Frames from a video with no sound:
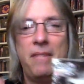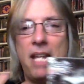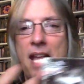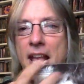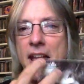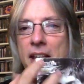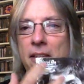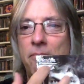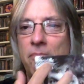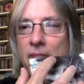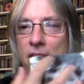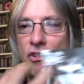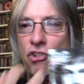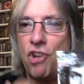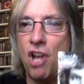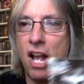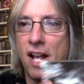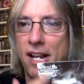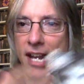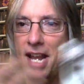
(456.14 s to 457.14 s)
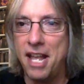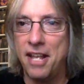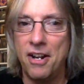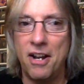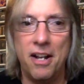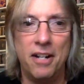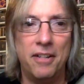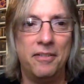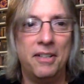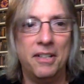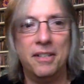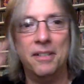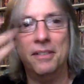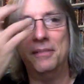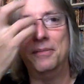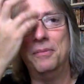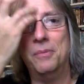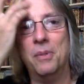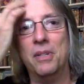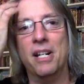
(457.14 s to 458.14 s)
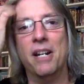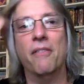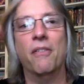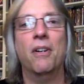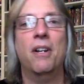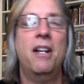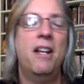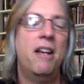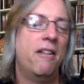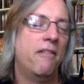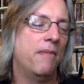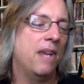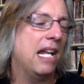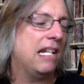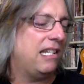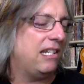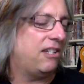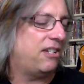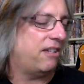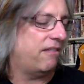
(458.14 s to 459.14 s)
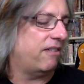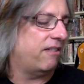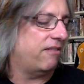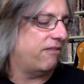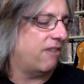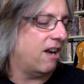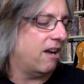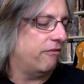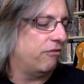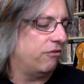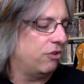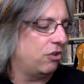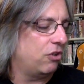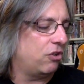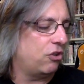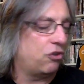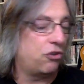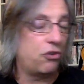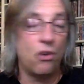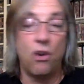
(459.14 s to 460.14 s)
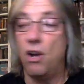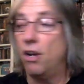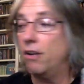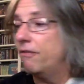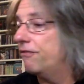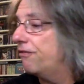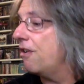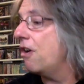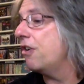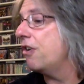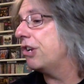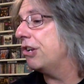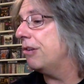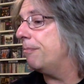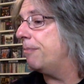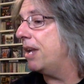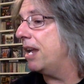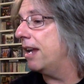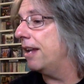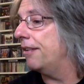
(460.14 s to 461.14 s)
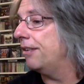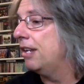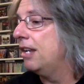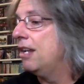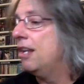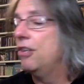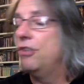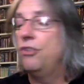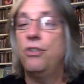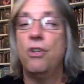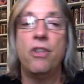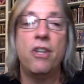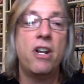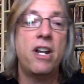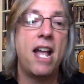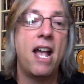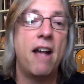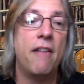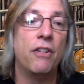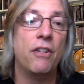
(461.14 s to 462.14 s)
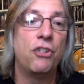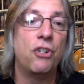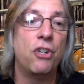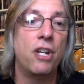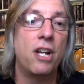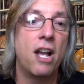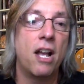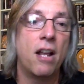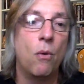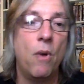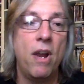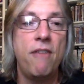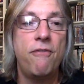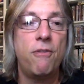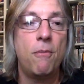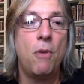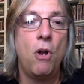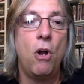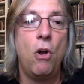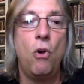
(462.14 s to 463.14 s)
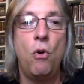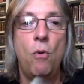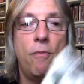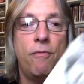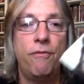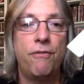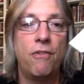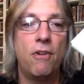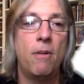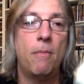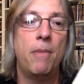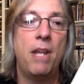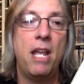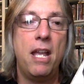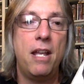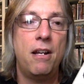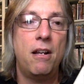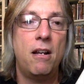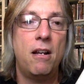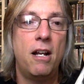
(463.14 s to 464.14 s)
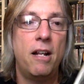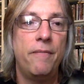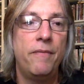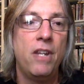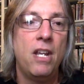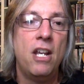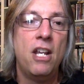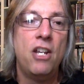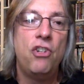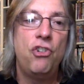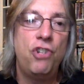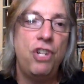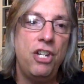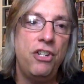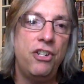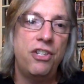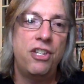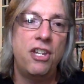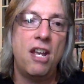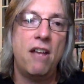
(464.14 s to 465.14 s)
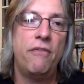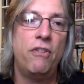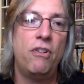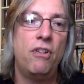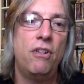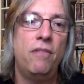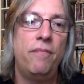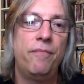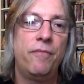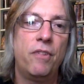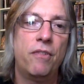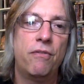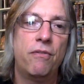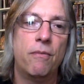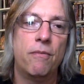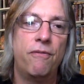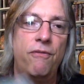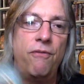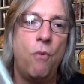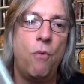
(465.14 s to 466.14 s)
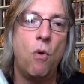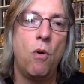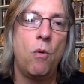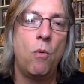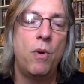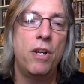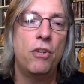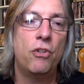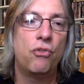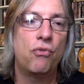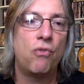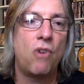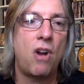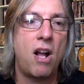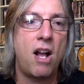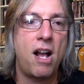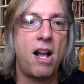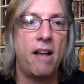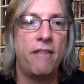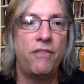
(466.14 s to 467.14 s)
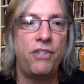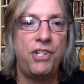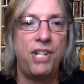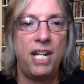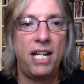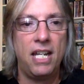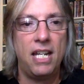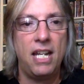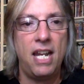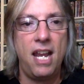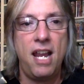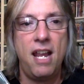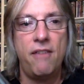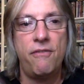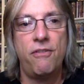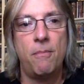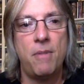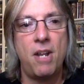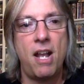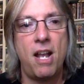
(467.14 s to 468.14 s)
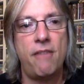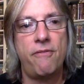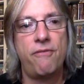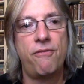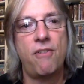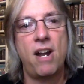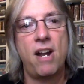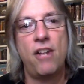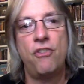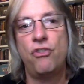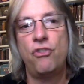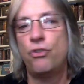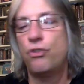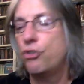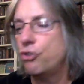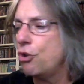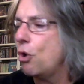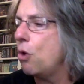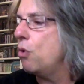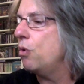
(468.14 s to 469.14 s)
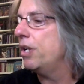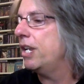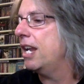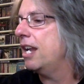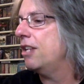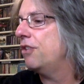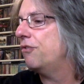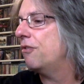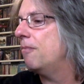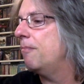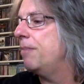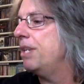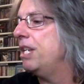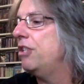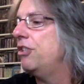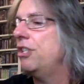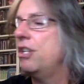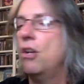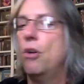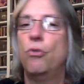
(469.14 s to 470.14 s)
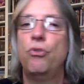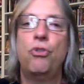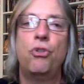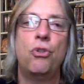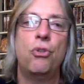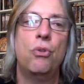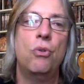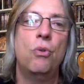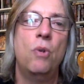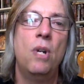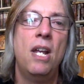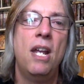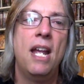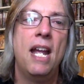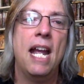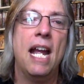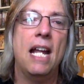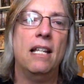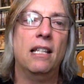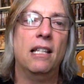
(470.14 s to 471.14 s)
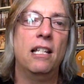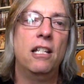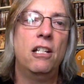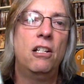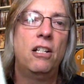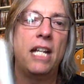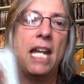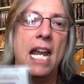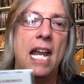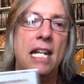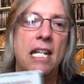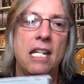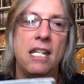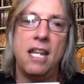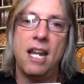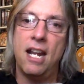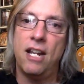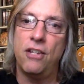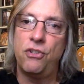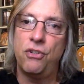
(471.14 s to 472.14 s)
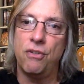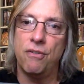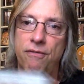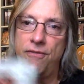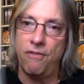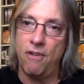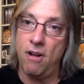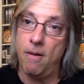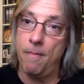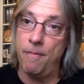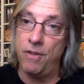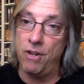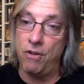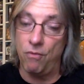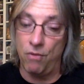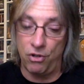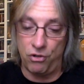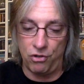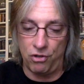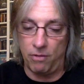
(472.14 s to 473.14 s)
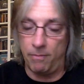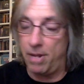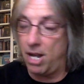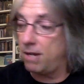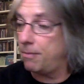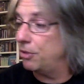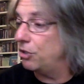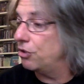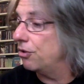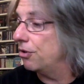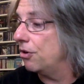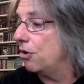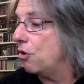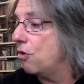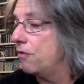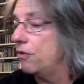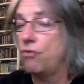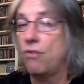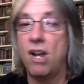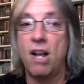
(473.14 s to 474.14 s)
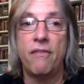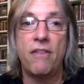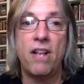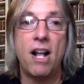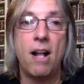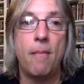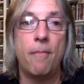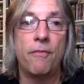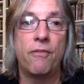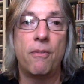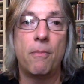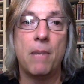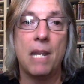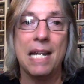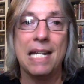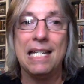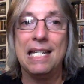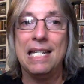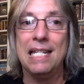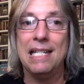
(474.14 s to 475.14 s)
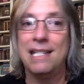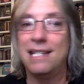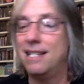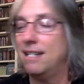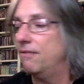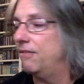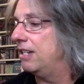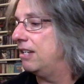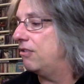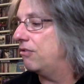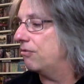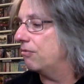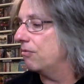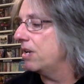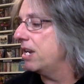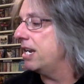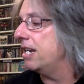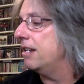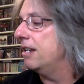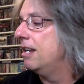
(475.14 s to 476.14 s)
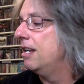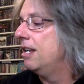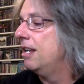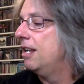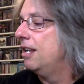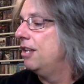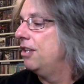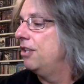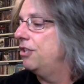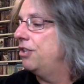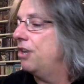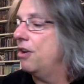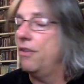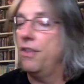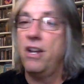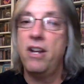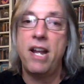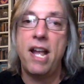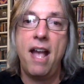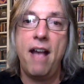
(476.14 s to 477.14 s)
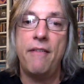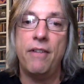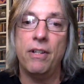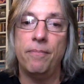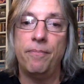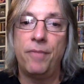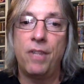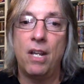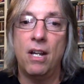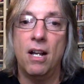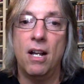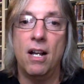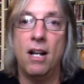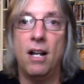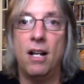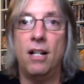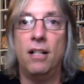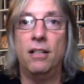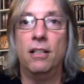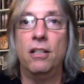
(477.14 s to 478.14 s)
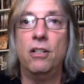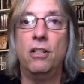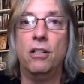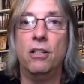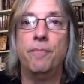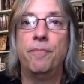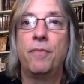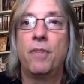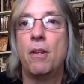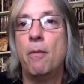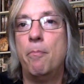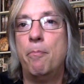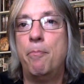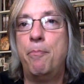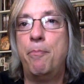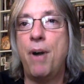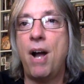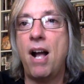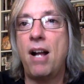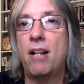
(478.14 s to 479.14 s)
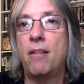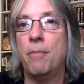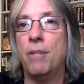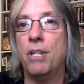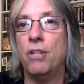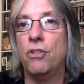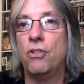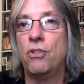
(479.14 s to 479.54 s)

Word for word: Head shot, head on, you know, whatever. 1975, real good song, very good band. So there you have it. So you got Away from Home from Head On, She's a Devil, from Four Wheel Drive, Secondhand from Not Fragile, Stone Gates from BTO2, and Little Gandy Dancer from the original Bachman Turner Overdrive album from 1973. So there you have it. A uh, little Bachman,